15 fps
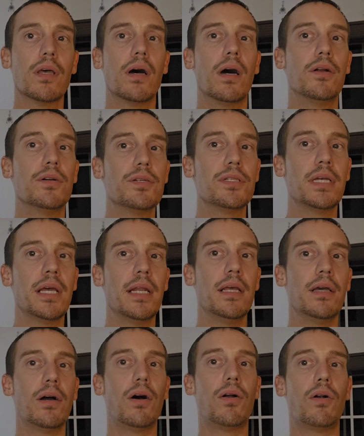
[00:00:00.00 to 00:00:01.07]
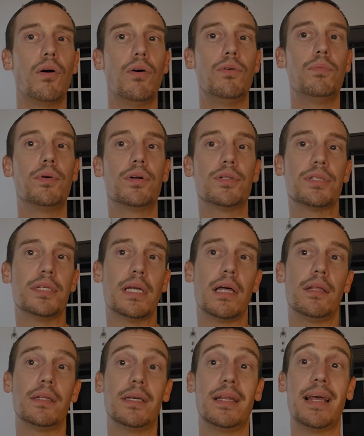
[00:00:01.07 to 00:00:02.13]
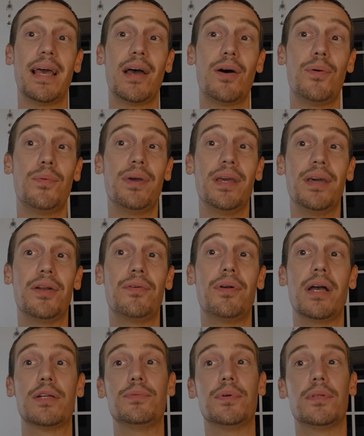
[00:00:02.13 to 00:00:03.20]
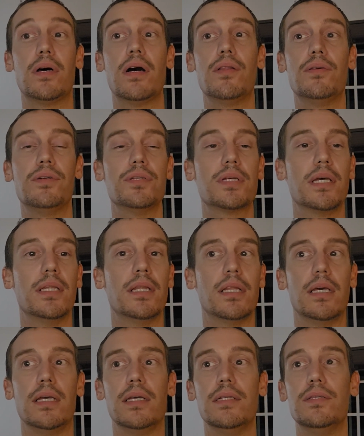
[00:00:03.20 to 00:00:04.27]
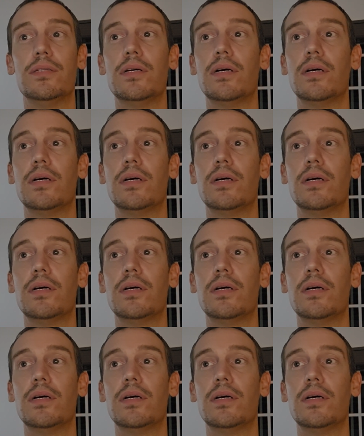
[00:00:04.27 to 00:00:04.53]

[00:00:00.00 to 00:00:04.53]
Understanding our own personality and how we interact with others can lead